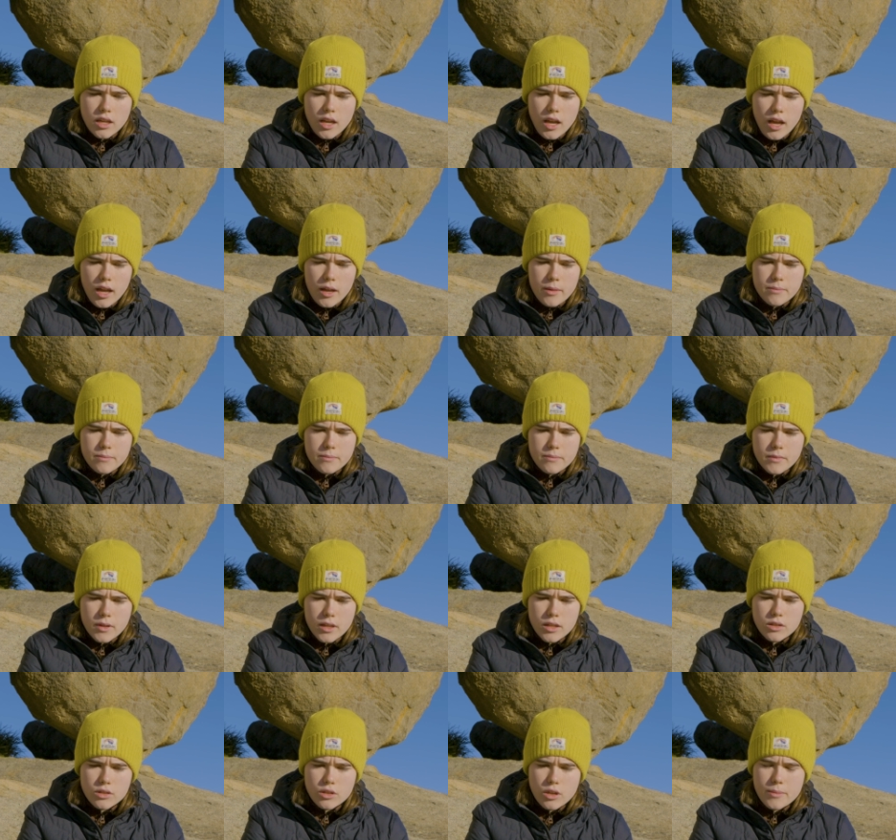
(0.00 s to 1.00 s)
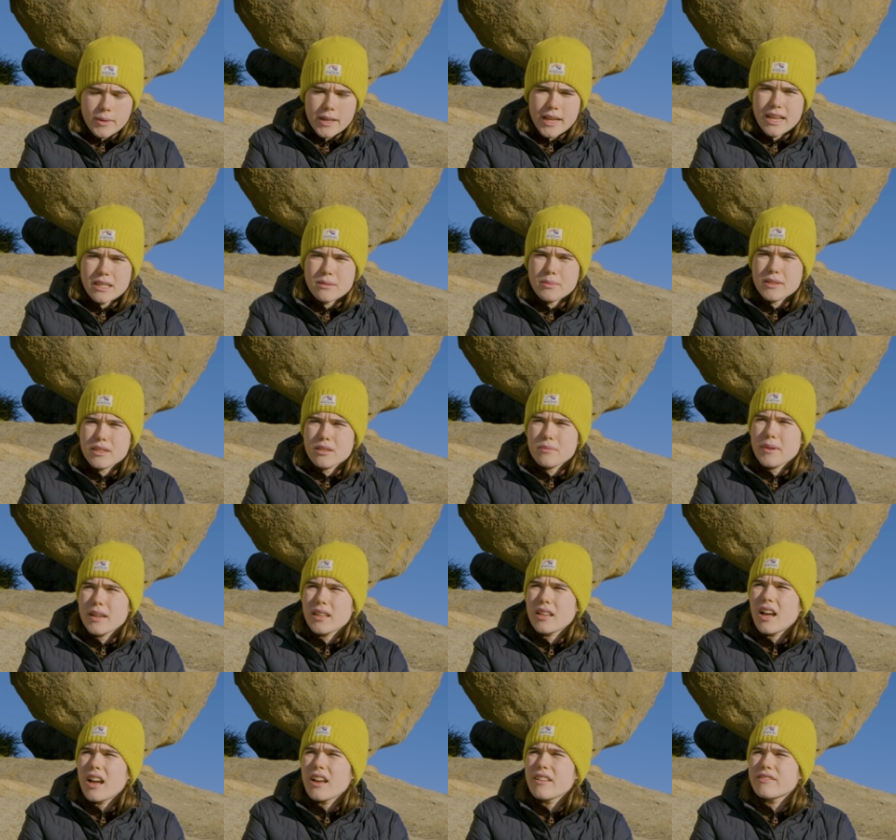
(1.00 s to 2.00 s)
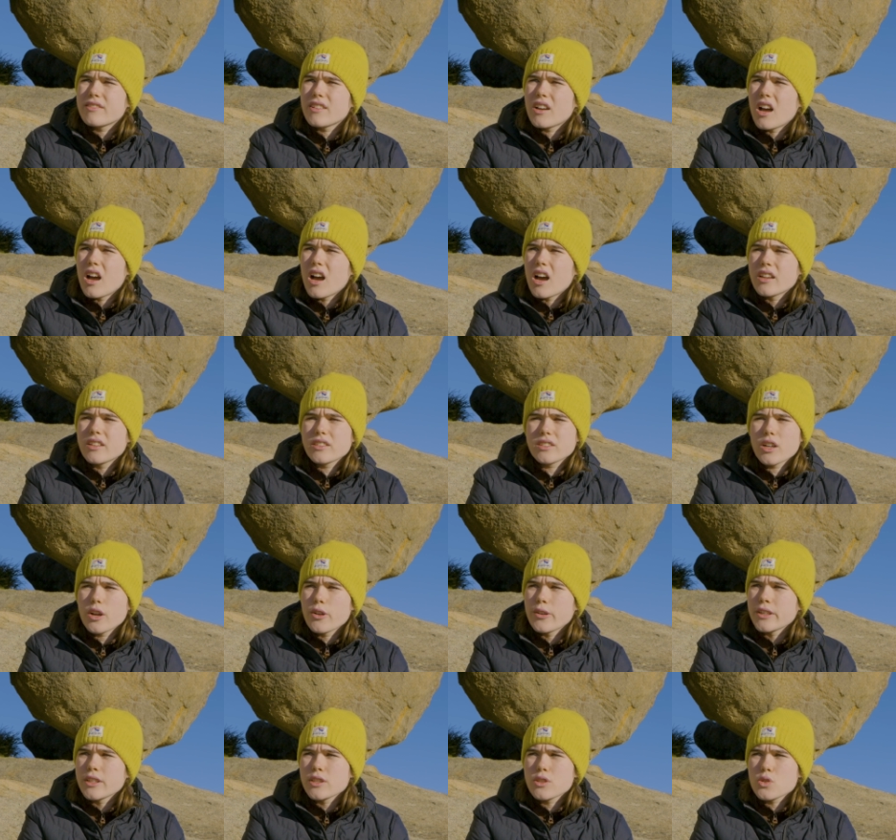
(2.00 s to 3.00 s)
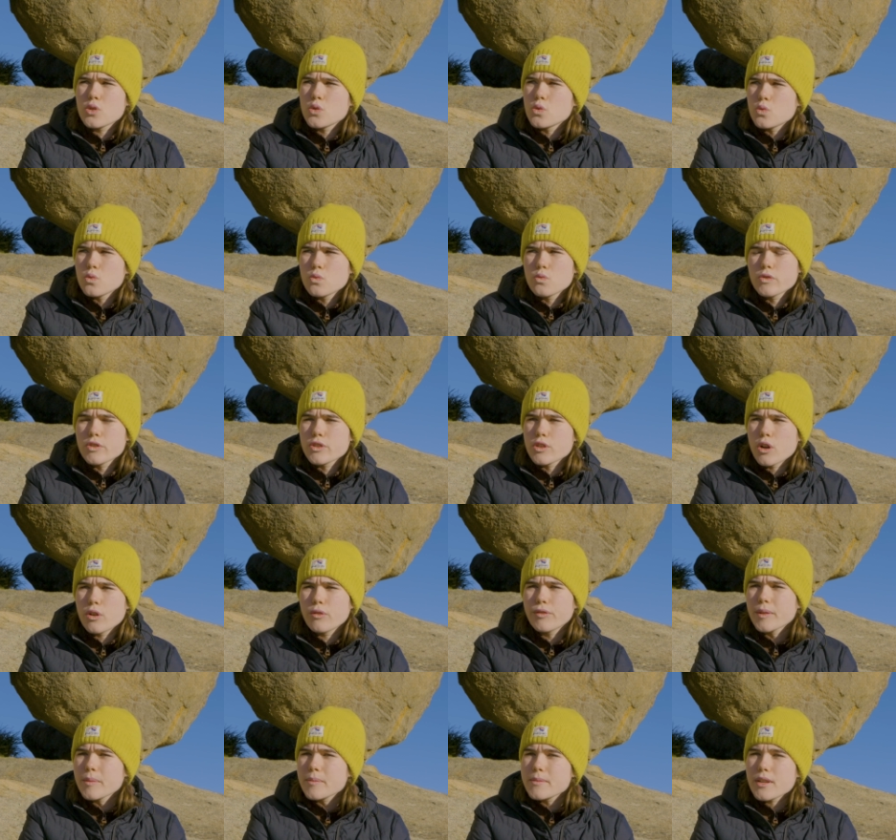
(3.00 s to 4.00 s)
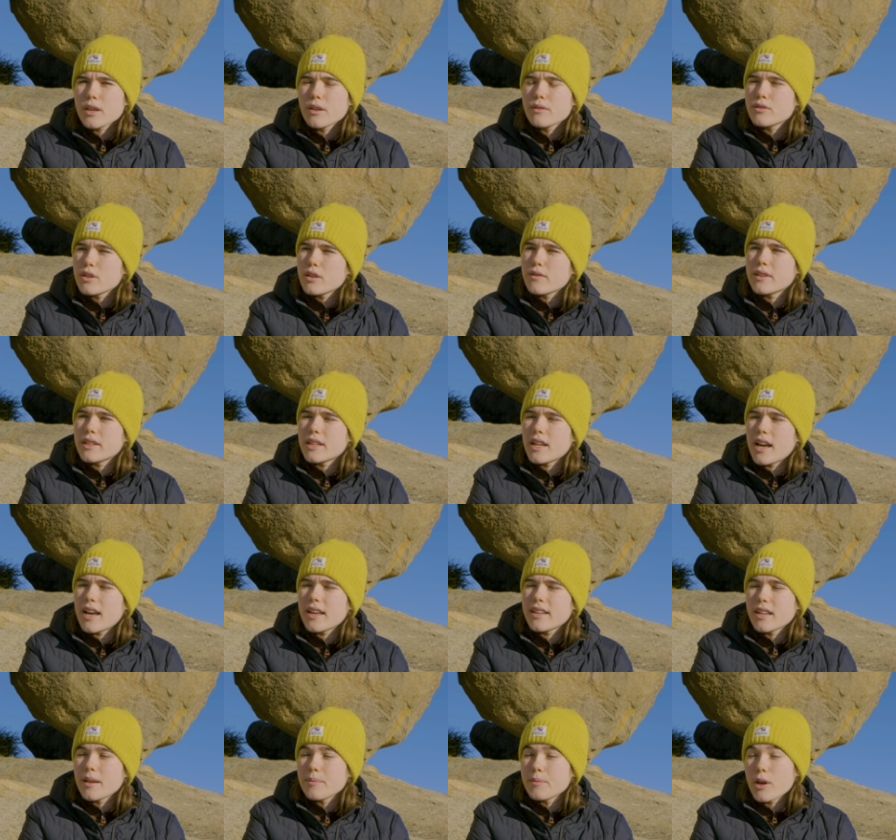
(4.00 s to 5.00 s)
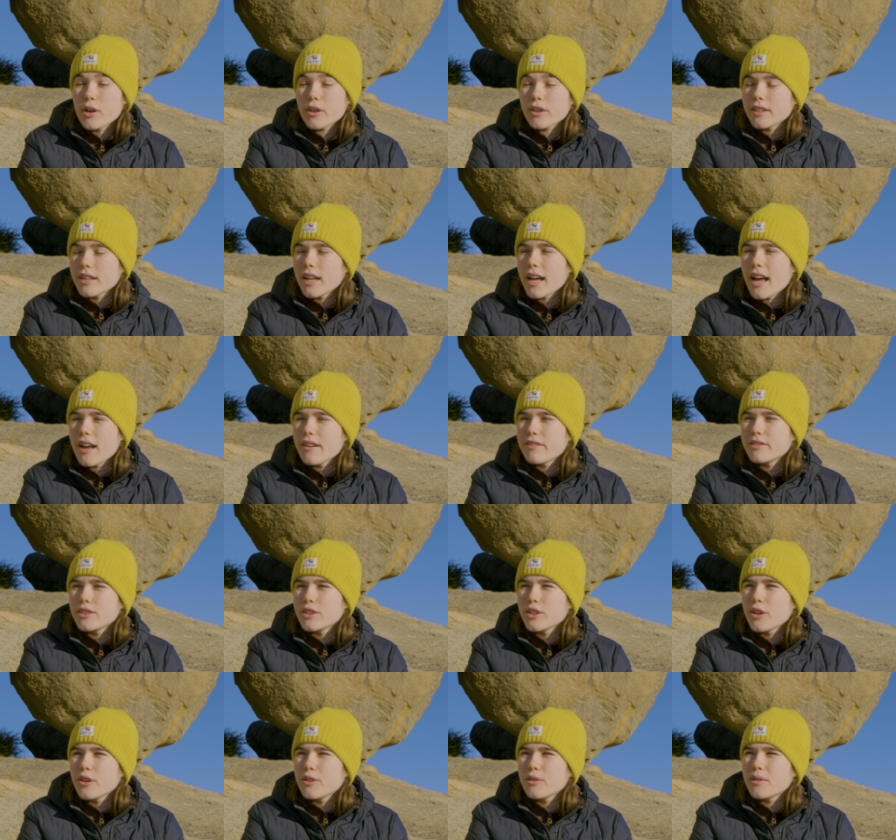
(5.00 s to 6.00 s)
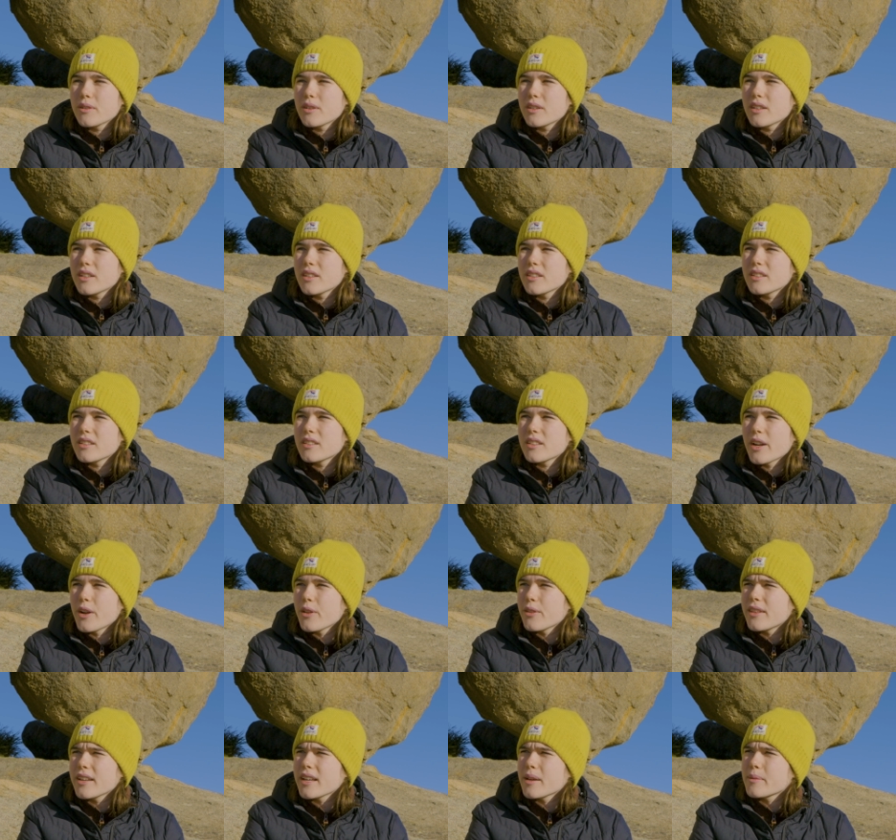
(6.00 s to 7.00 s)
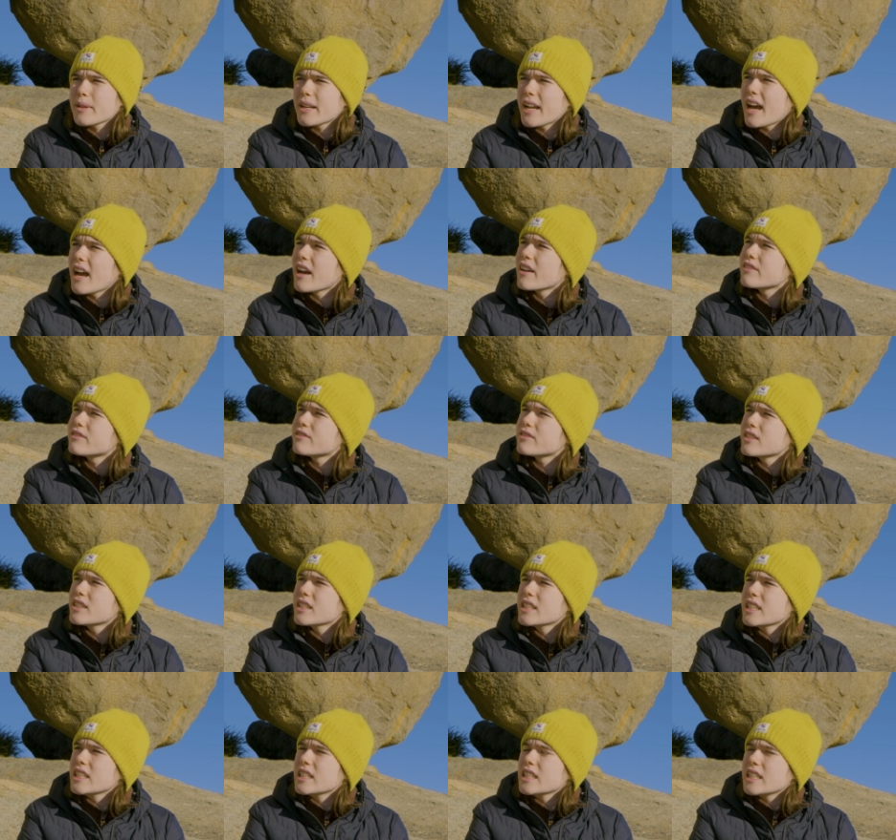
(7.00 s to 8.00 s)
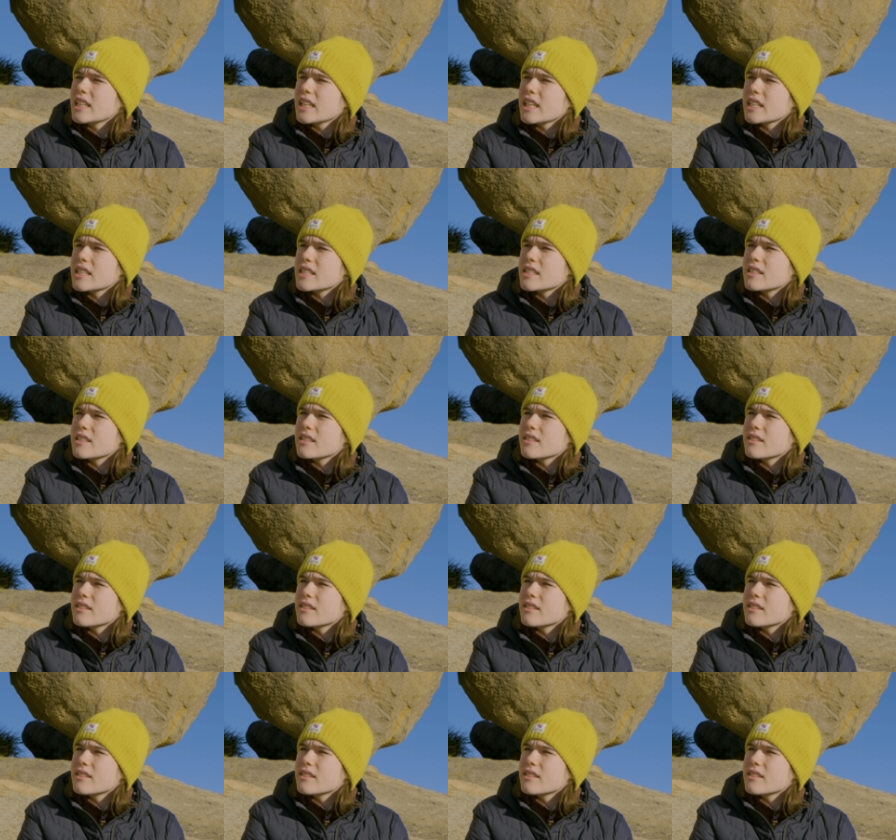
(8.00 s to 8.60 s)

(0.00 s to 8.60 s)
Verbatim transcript: um, in so many aspects of my life aren't going to resolve themselves overnight and I'm not going to have you know uh, I don't think I'm going to have a